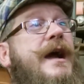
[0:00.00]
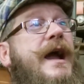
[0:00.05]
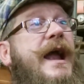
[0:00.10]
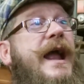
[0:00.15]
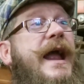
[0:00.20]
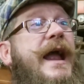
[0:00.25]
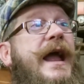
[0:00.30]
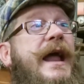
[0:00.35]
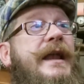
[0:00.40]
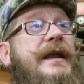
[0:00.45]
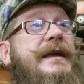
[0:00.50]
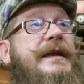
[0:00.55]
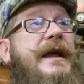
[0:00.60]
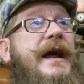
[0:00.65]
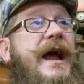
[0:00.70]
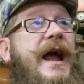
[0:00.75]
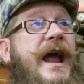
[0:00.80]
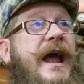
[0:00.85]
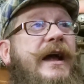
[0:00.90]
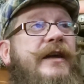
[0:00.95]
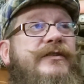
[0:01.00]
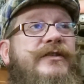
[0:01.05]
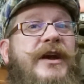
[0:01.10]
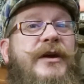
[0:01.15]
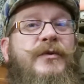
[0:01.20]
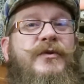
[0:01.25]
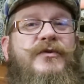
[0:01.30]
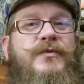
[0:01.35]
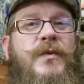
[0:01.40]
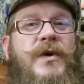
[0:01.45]
And as I
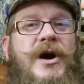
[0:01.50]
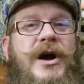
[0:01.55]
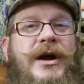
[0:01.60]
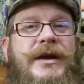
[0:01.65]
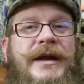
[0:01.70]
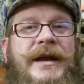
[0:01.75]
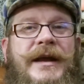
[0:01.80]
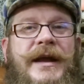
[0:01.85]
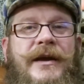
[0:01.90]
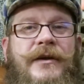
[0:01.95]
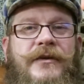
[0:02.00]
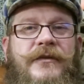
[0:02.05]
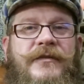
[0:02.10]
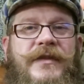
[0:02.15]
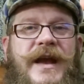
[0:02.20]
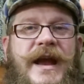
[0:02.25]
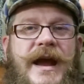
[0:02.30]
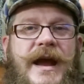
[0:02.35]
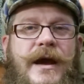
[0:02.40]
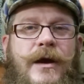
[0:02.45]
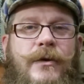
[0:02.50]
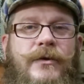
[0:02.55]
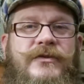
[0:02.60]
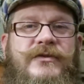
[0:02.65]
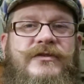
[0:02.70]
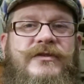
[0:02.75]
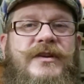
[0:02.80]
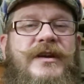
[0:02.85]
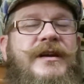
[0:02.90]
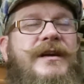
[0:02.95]
was walking out of the
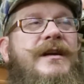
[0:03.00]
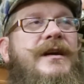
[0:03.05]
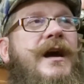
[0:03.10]
house,